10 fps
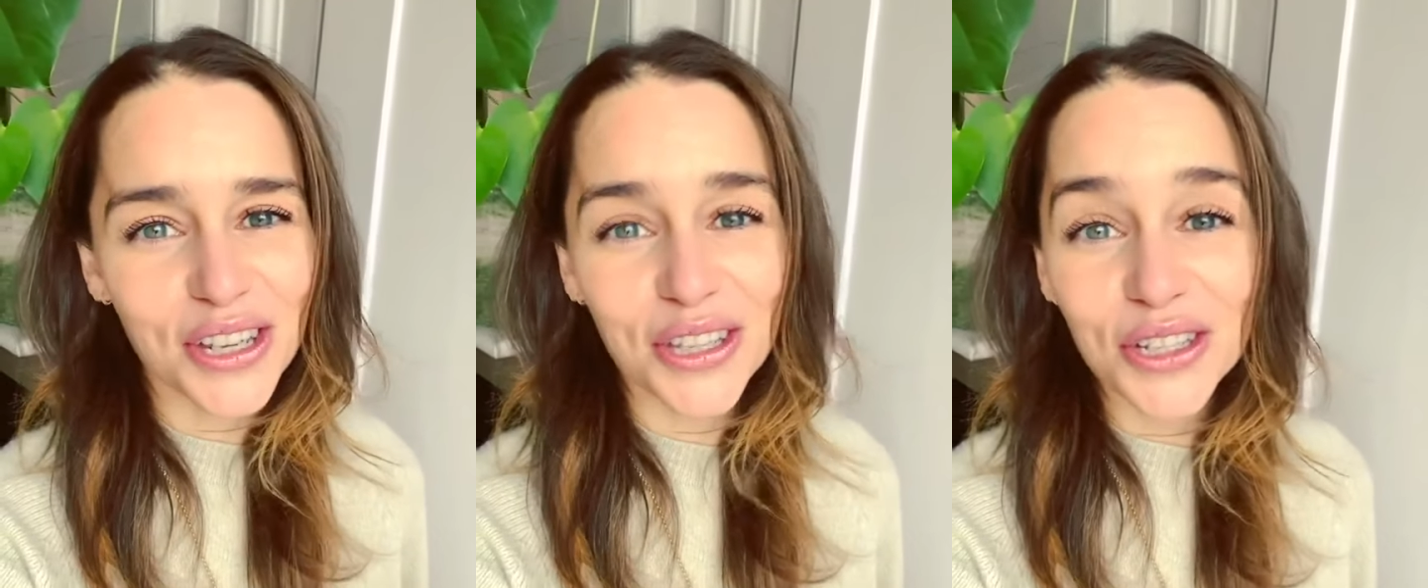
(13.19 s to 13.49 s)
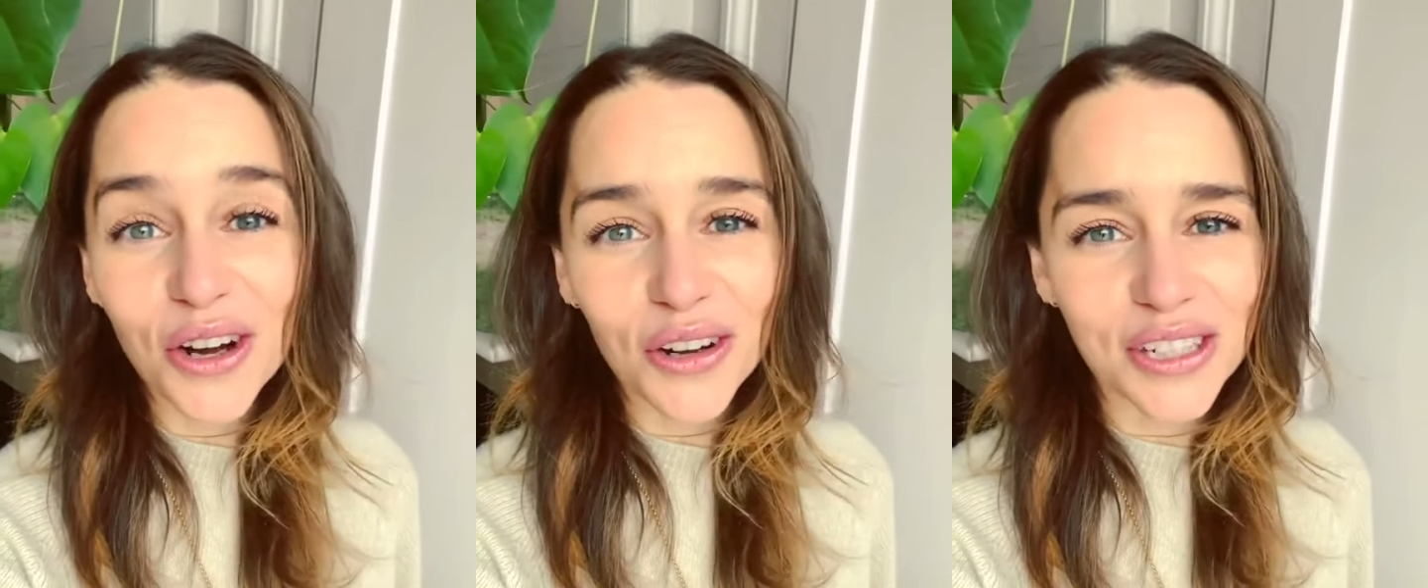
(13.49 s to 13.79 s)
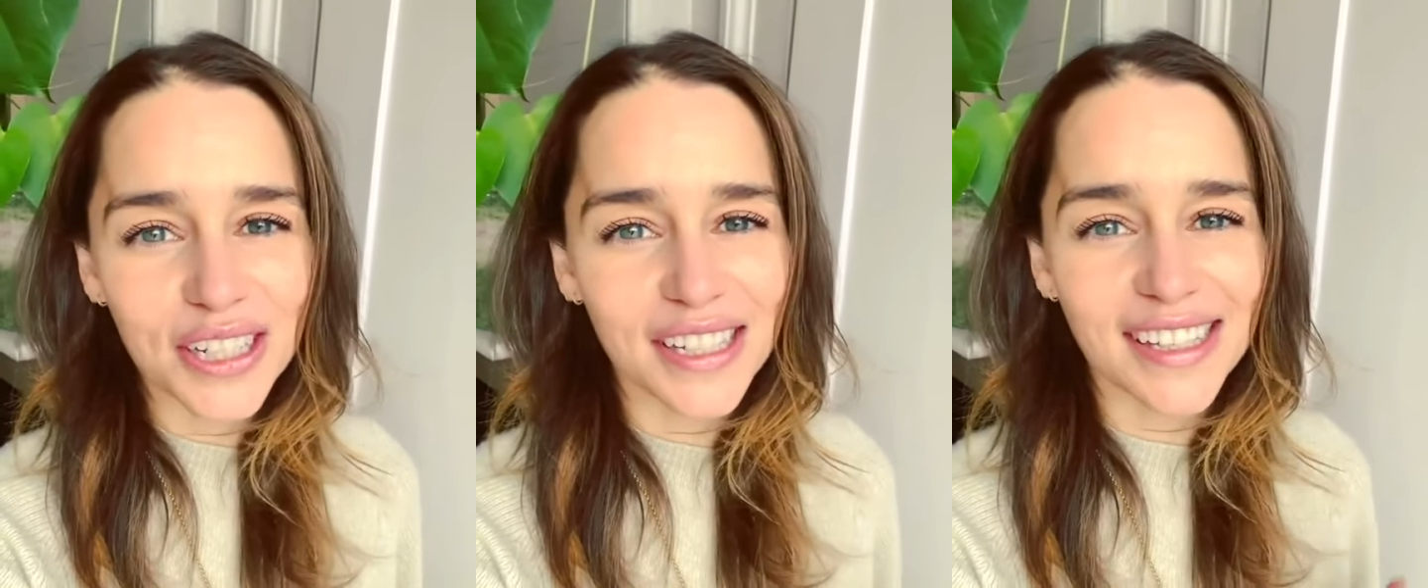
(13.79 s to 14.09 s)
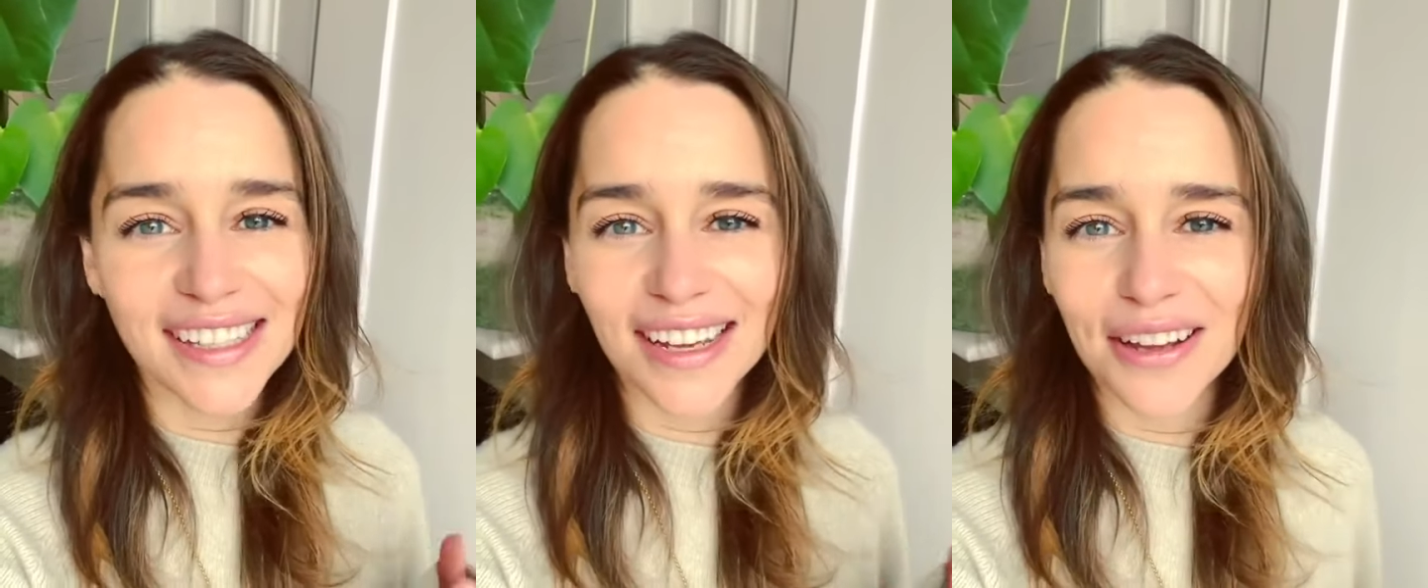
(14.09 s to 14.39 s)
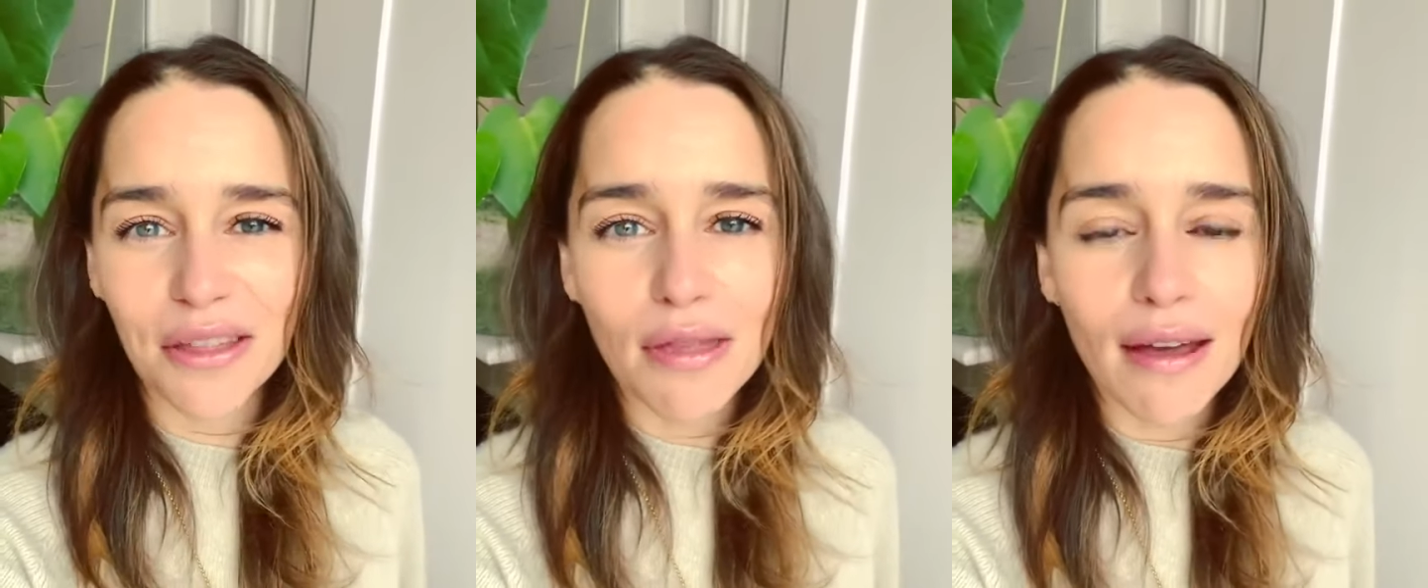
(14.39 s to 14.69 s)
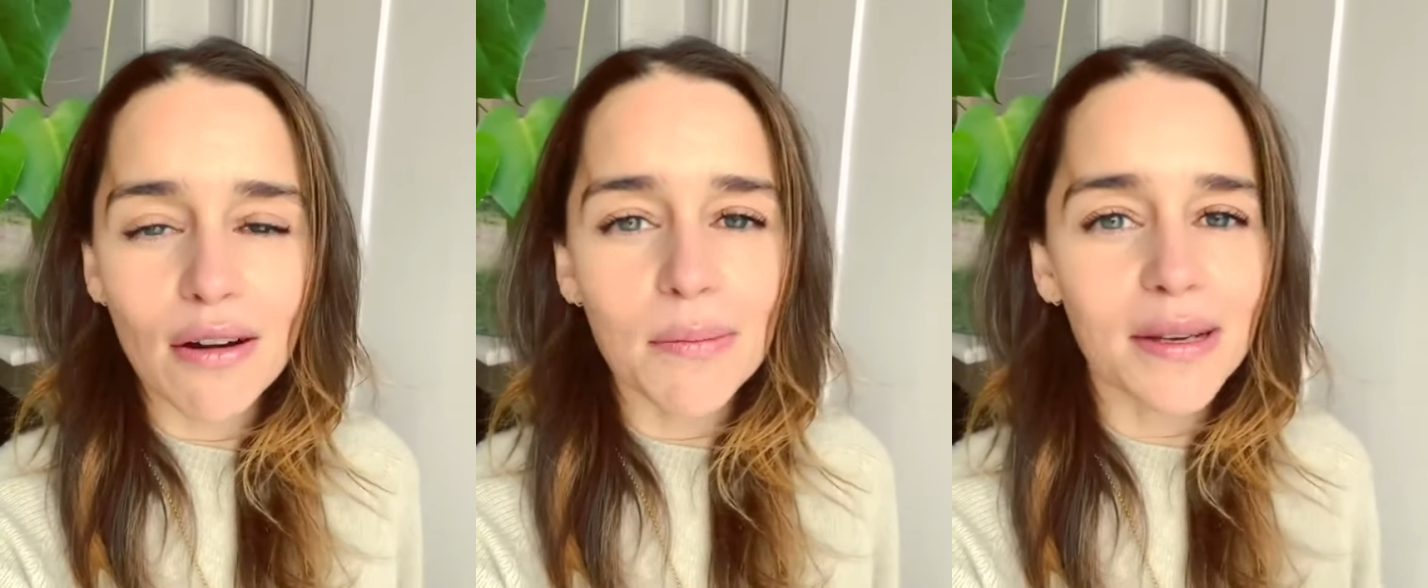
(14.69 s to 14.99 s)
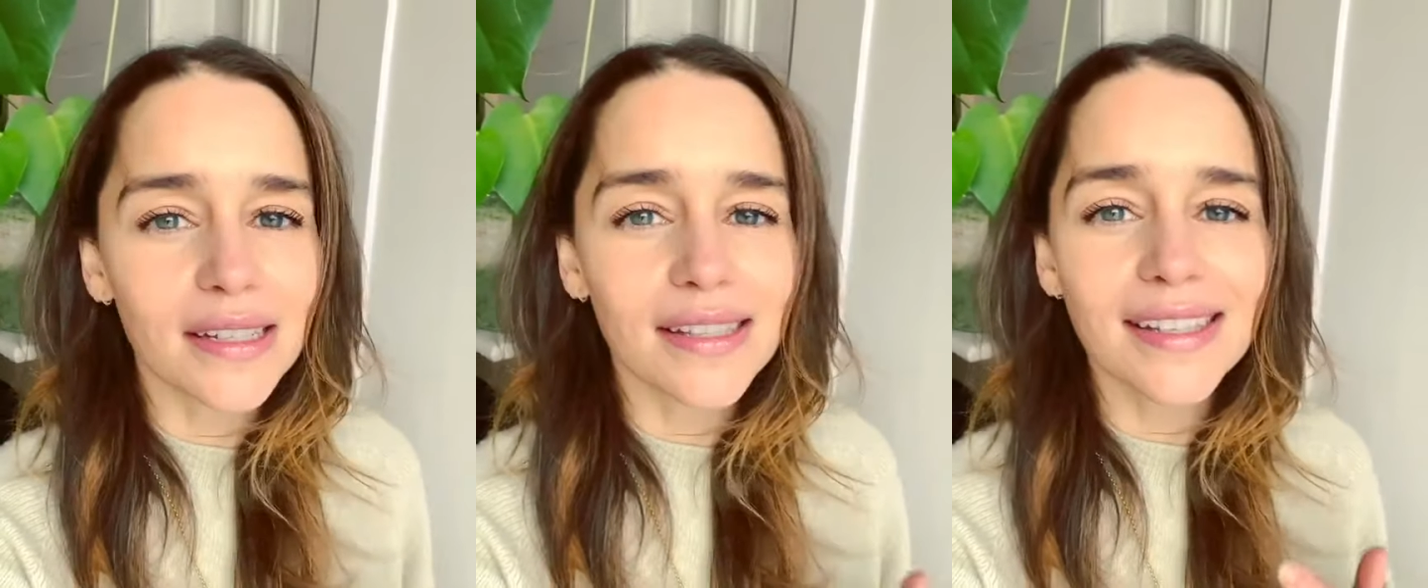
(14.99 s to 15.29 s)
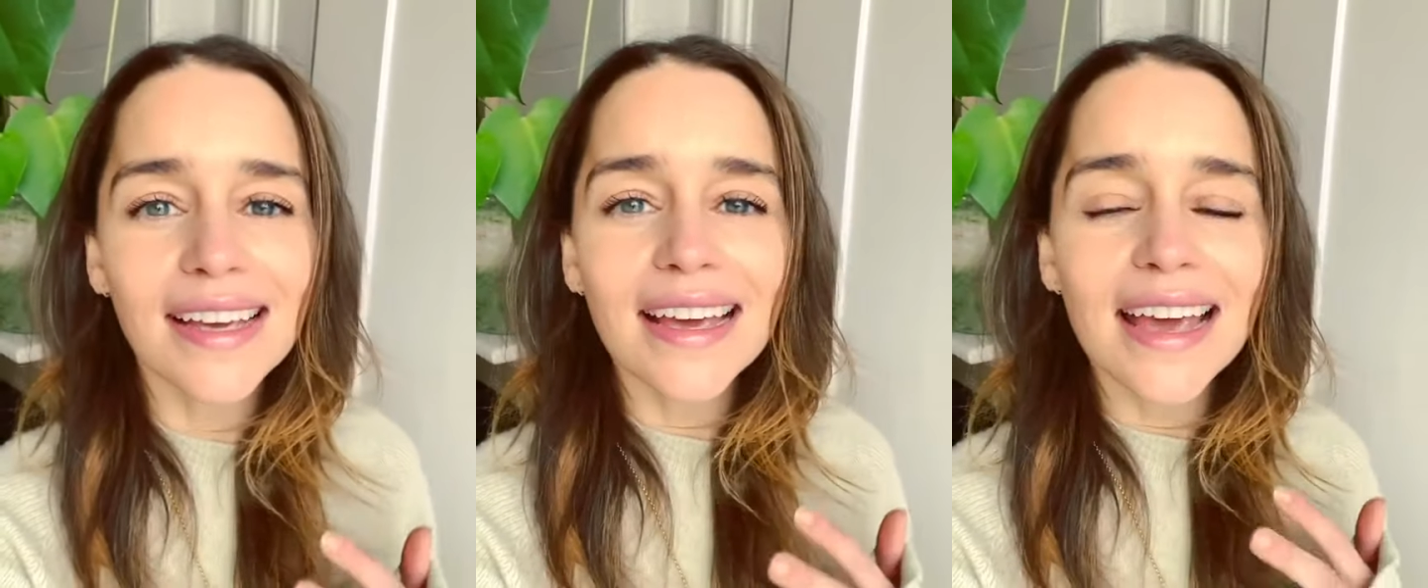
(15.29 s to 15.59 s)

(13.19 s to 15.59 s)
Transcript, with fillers: to the doctors, the psychotherapists,